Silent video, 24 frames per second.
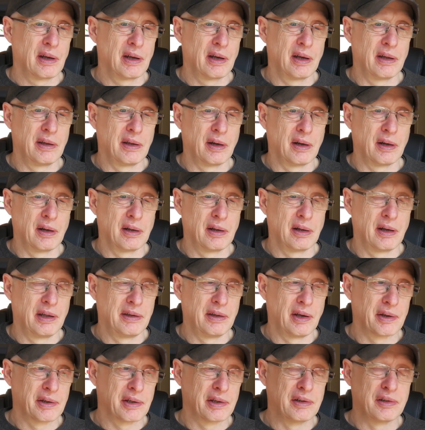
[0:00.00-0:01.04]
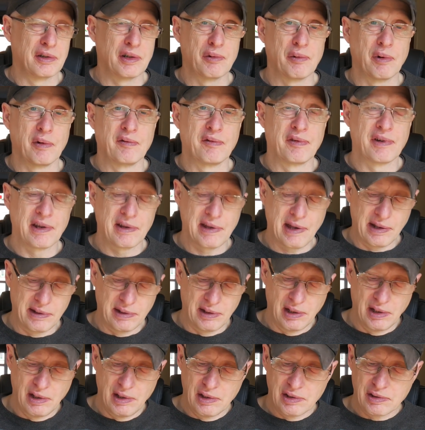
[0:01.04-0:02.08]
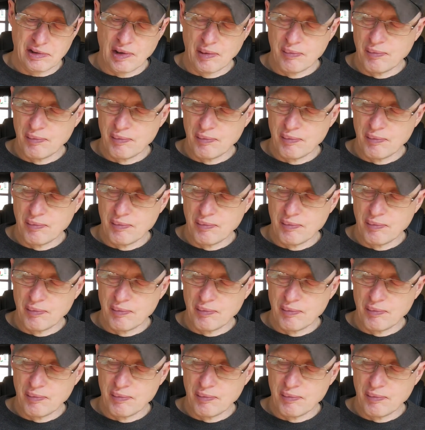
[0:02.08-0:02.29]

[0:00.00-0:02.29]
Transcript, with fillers: and I, and I can do one for you then. So